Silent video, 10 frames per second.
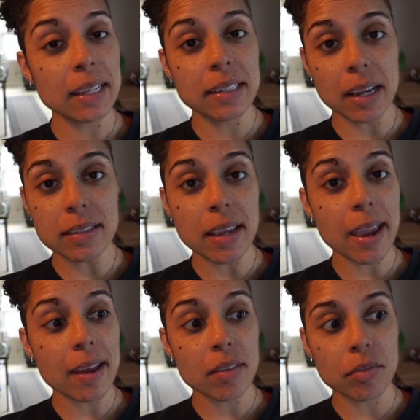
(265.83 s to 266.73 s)
It does
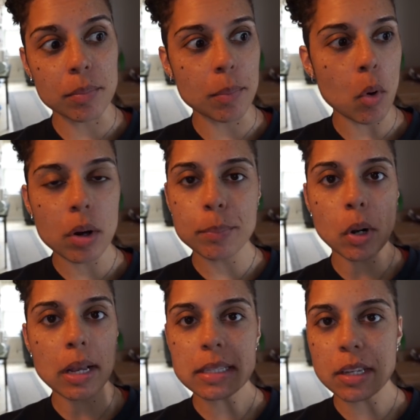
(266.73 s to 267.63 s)
have more
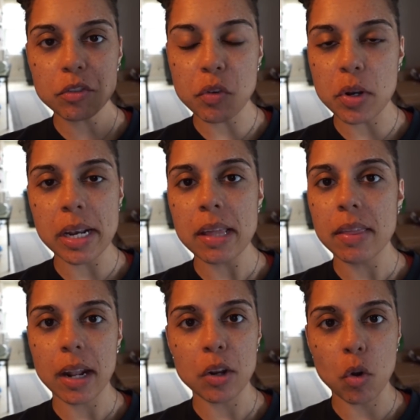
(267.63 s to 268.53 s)
processed food in
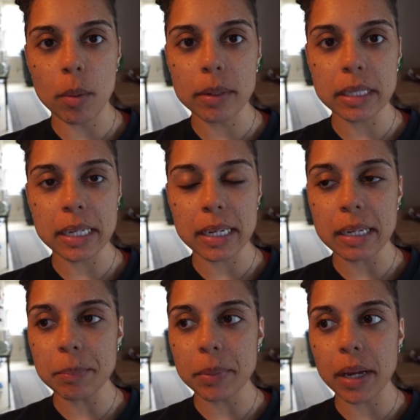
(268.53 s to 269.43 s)
it than I normally eat,